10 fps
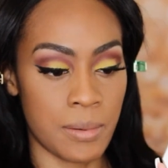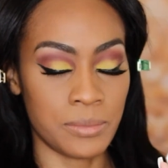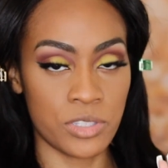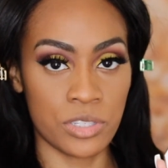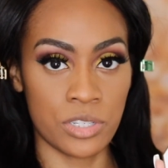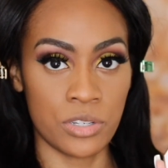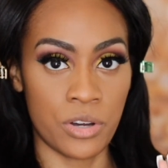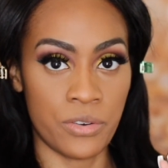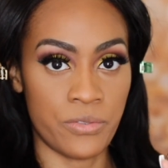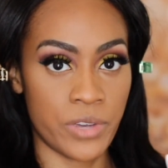I'm just going to
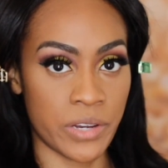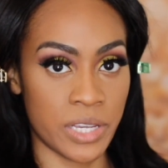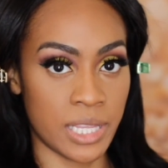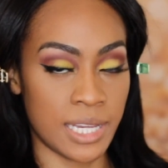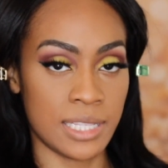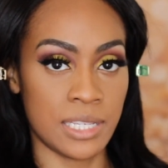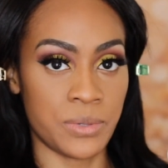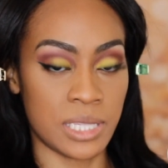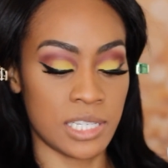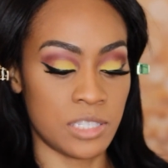go very lightly
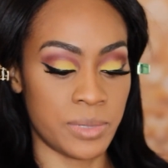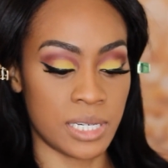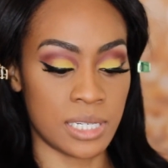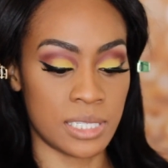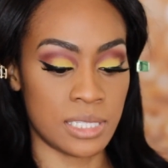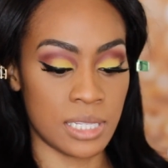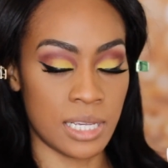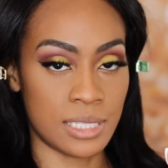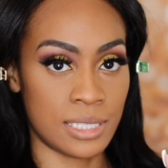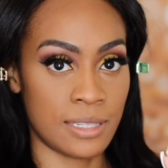with this because
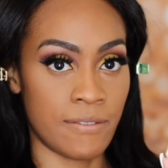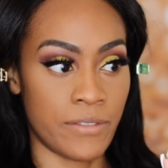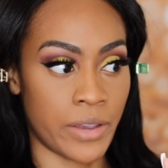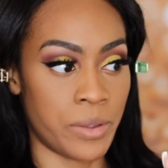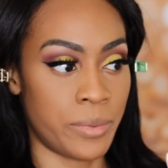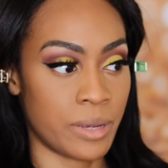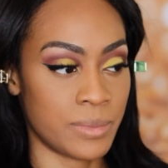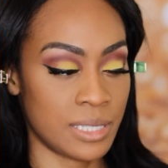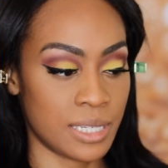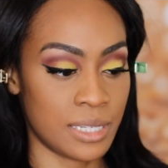it's very
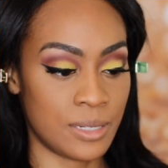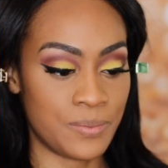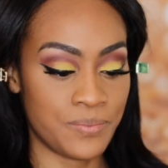pigmented.